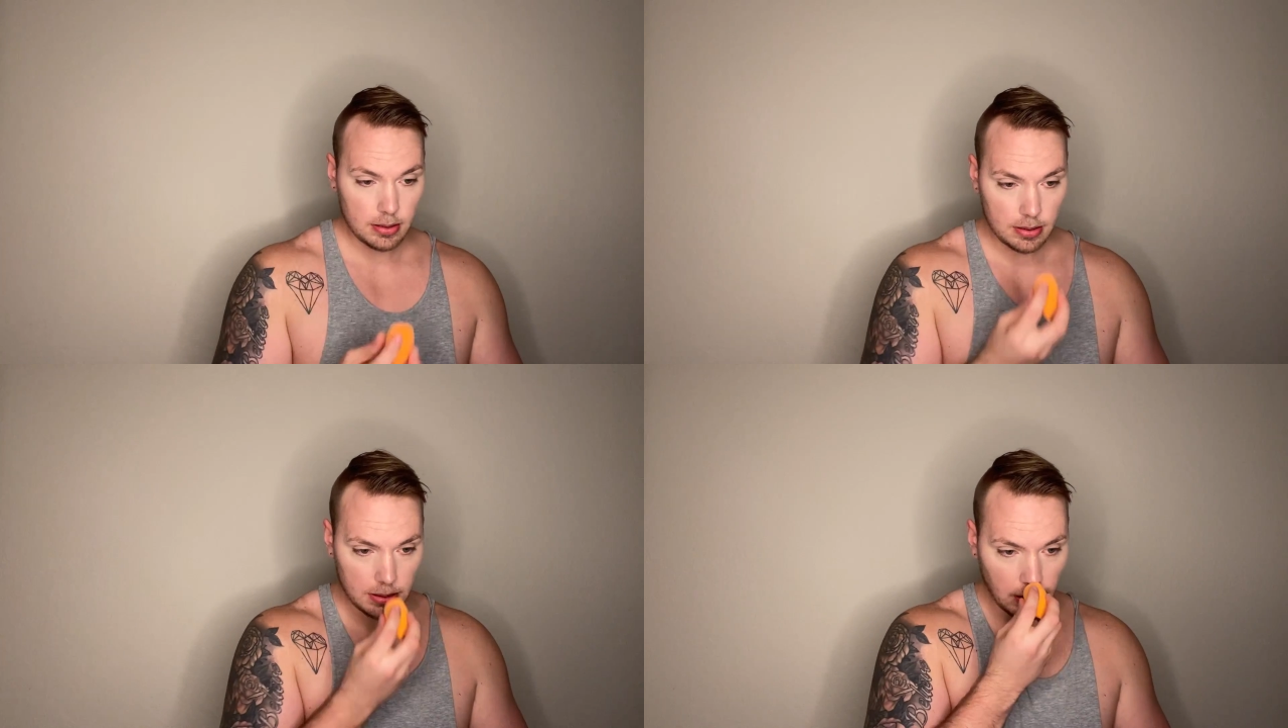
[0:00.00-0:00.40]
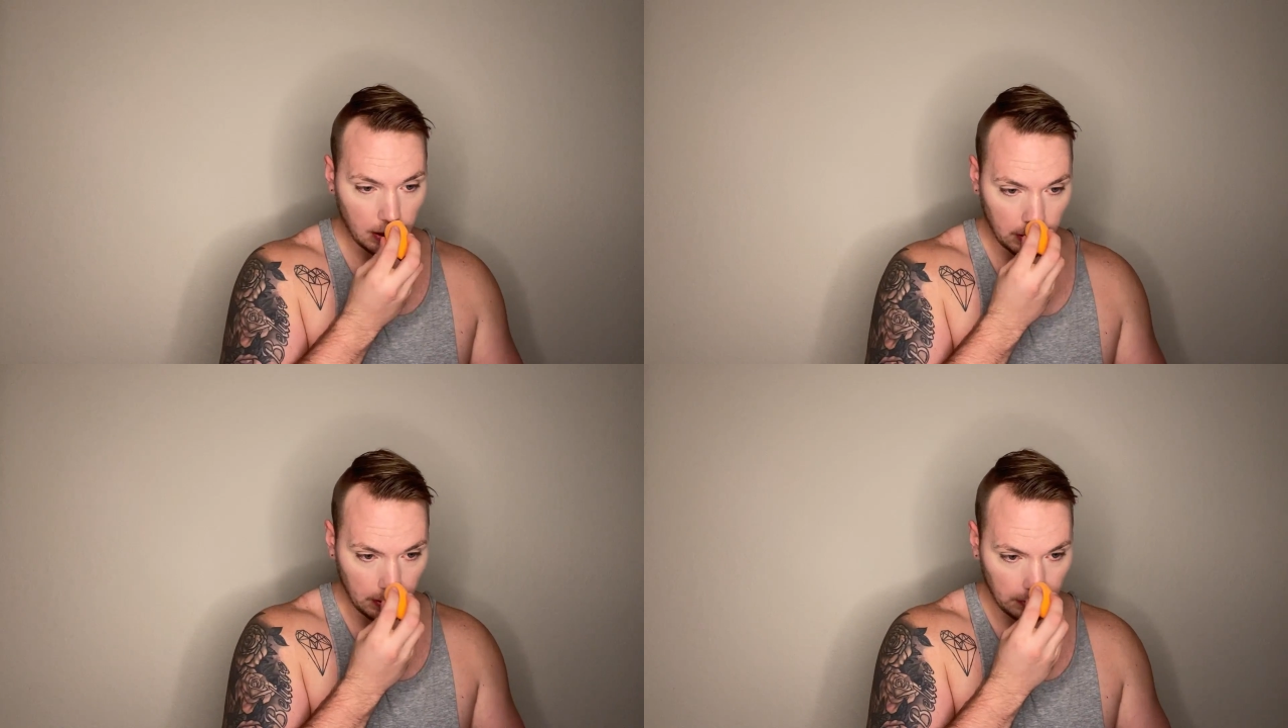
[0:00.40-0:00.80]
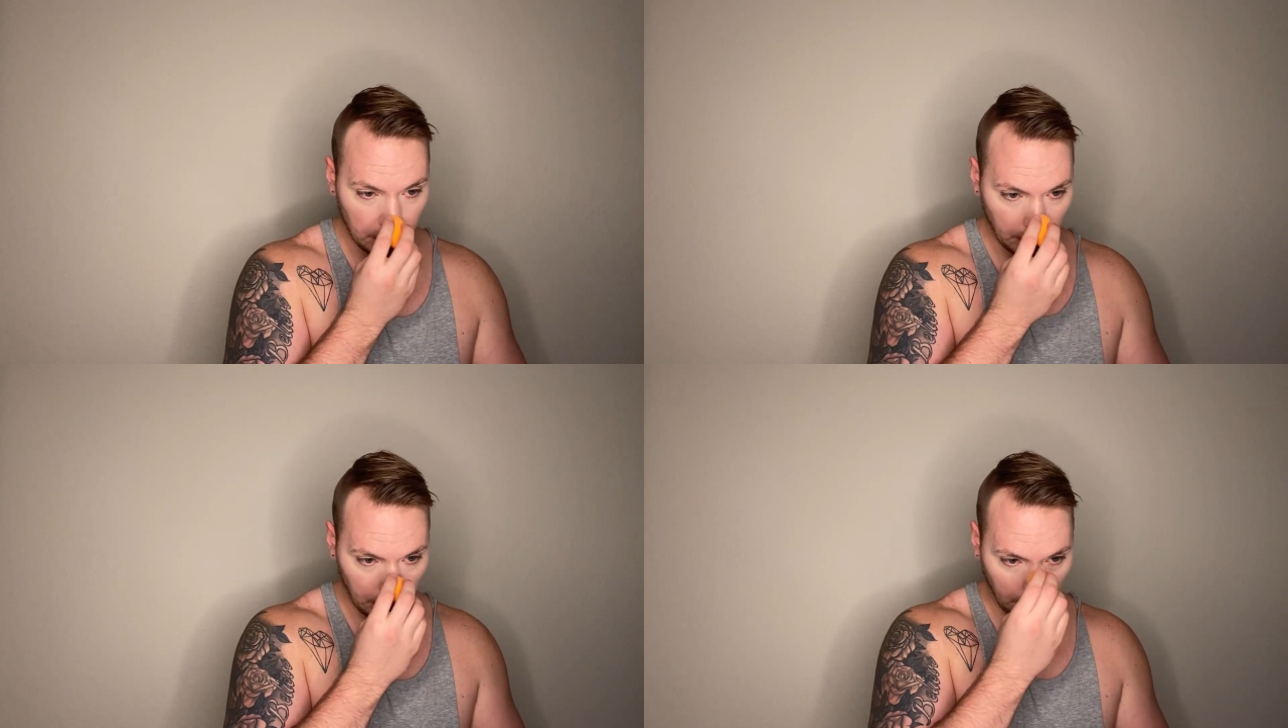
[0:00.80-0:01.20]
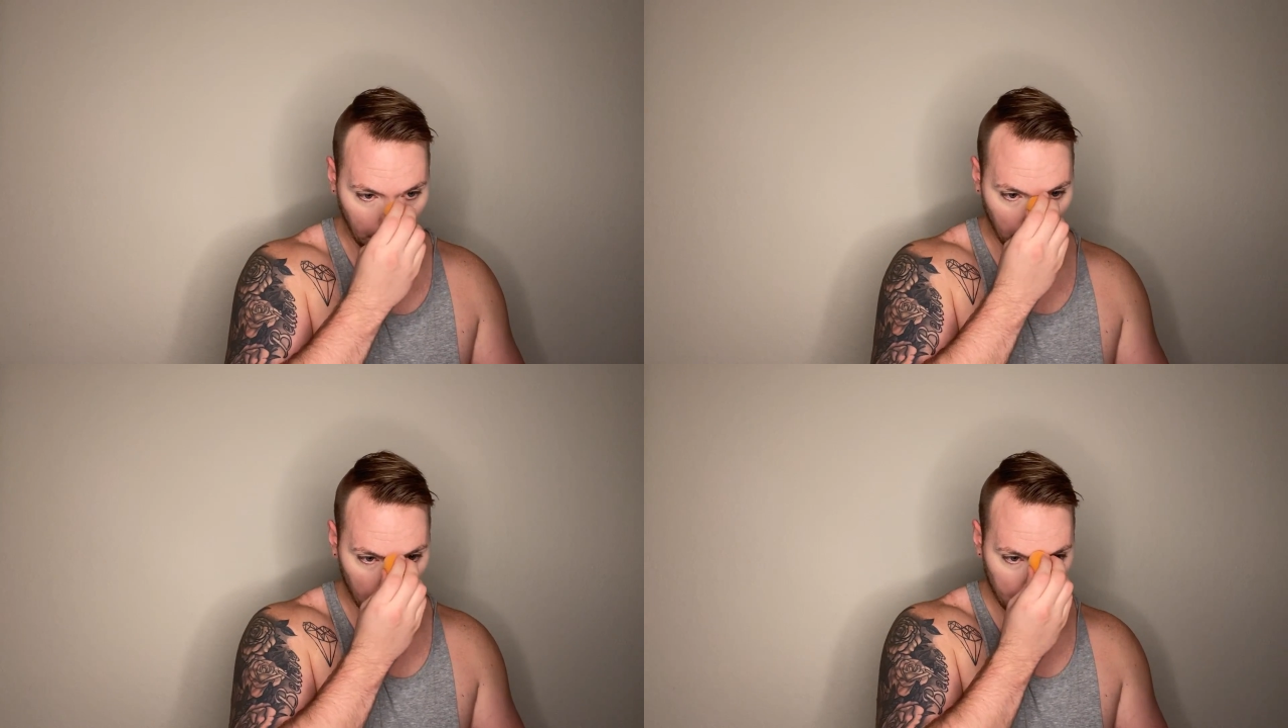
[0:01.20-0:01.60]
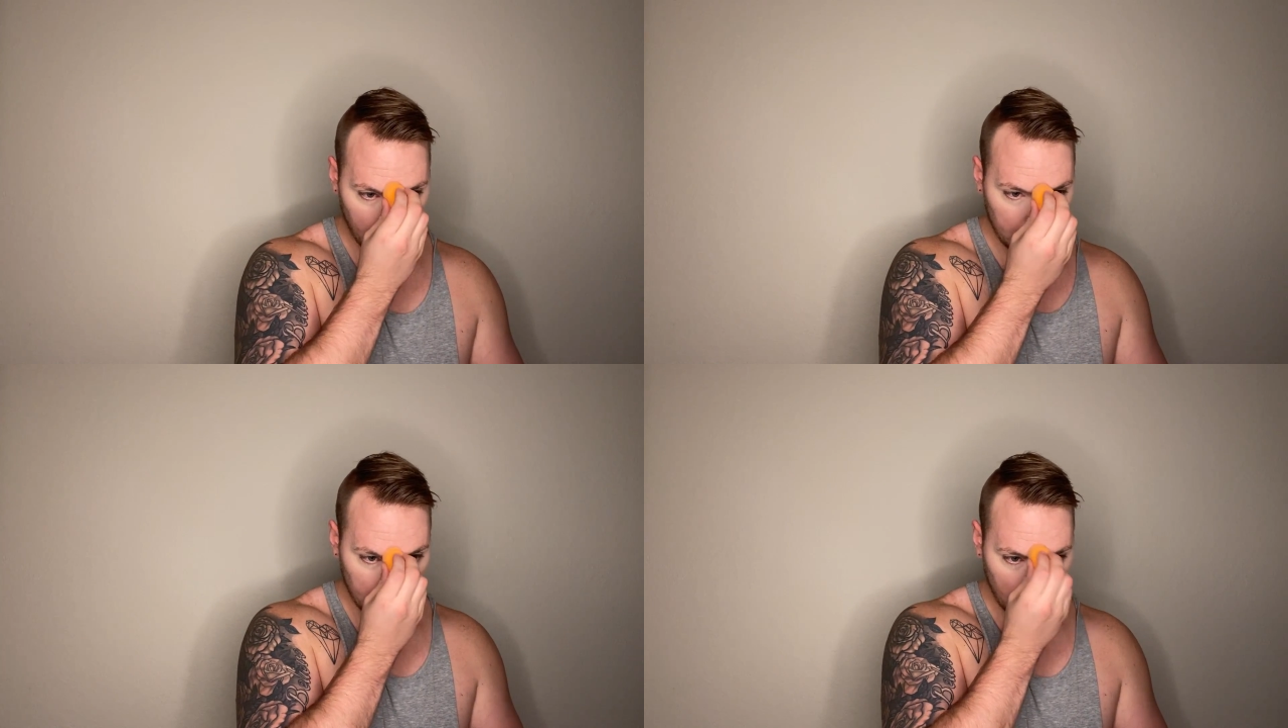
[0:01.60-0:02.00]
seconds. That was
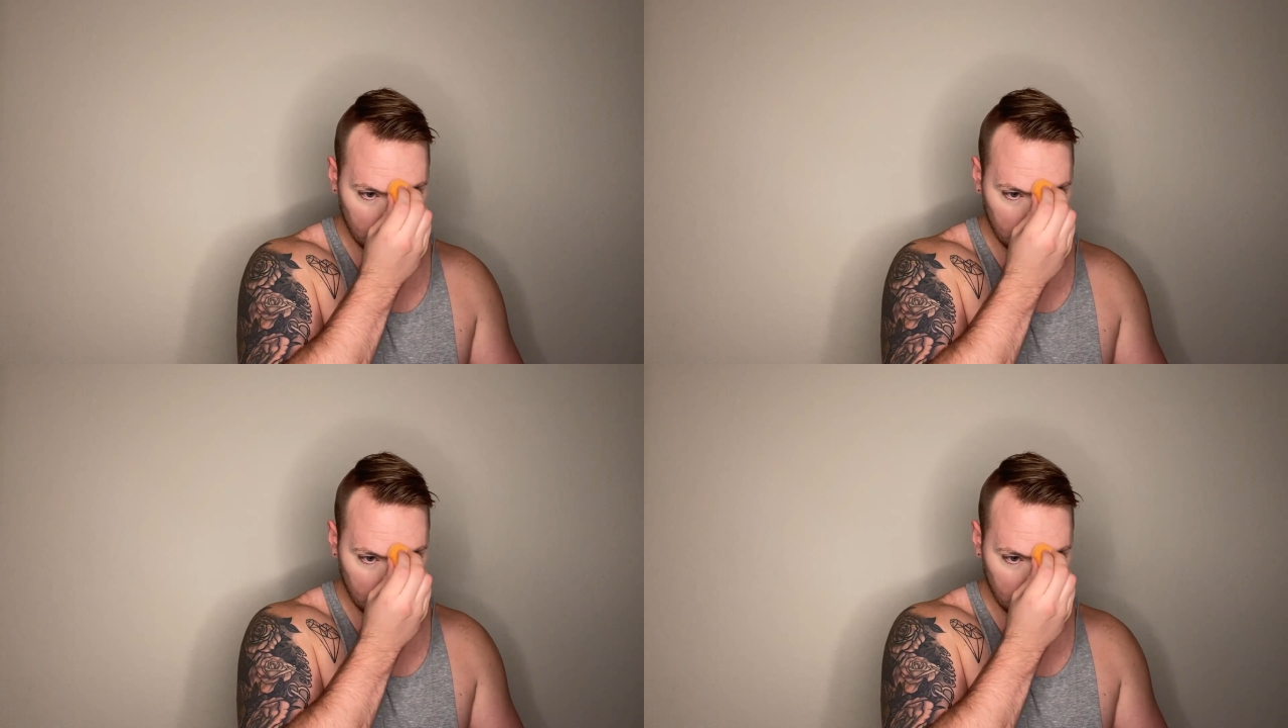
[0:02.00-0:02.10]
nice.